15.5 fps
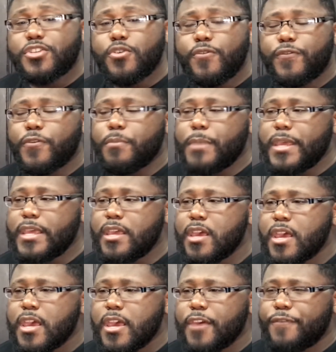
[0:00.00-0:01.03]
new for
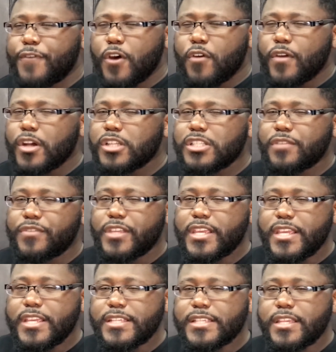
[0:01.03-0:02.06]
me. It felt relatively
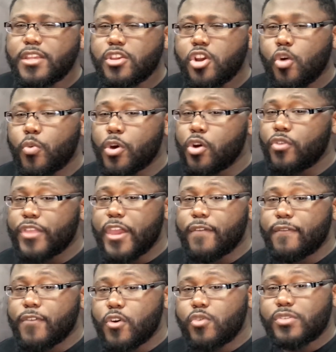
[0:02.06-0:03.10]
easy. We're on
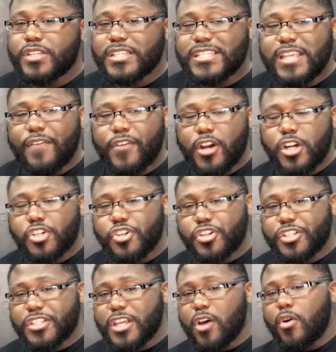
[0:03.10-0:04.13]
that road to
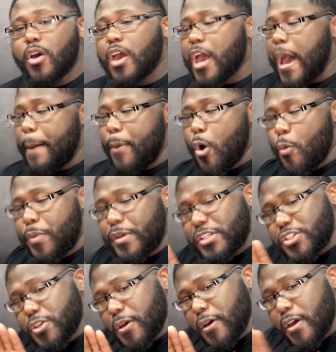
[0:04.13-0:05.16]
700. So I'm hoping
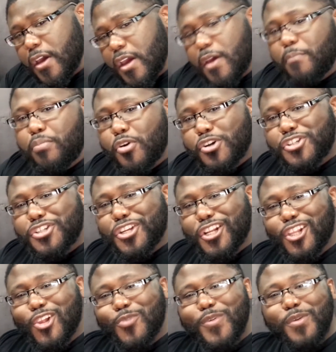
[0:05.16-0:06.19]
to push it a
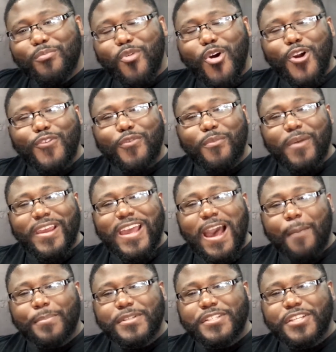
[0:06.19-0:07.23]
little bit more for my
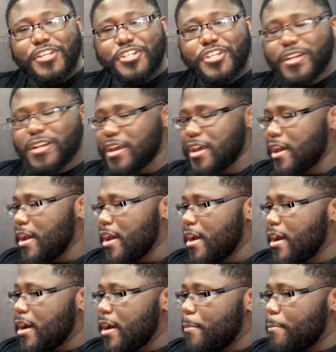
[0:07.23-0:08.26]
competition.
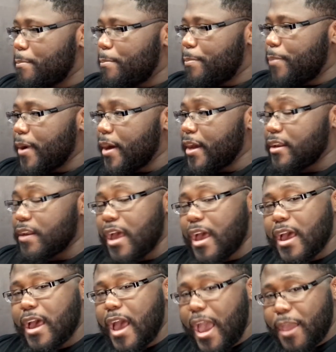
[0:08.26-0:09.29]
But
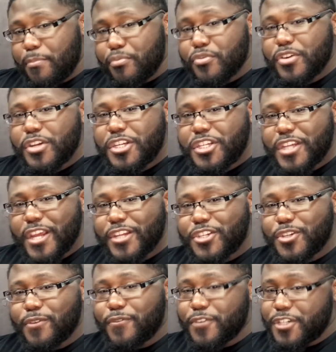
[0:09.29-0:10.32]
I
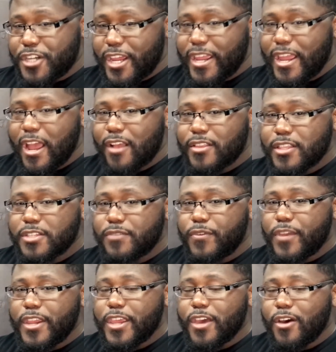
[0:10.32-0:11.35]
appreciate you for checking out this
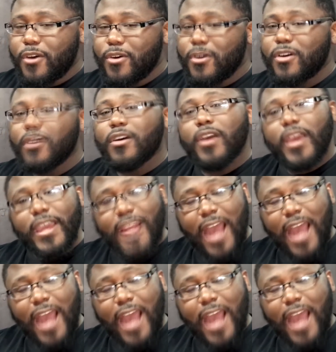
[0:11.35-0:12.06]
video, and